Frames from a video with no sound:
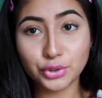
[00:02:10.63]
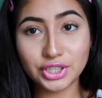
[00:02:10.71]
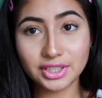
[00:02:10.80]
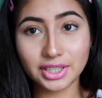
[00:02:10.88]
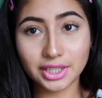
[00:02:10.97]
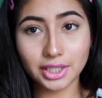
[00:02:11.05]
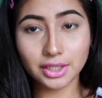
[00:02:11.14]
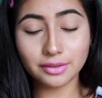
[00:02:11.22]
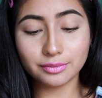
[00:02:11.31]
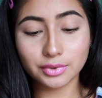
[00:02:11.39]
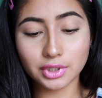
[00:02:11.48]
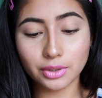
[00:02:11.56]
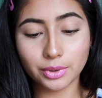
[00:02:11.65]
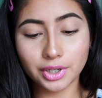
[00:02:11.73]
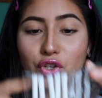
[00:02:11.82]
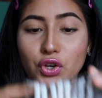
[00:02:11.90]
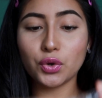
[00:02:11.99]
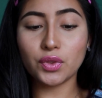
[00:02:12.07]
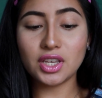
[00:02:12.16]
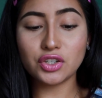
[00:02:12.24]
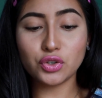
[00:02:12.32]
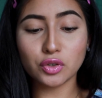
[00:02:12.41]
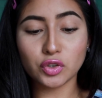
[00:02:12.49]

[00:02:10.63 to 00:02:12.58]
Is that a So these you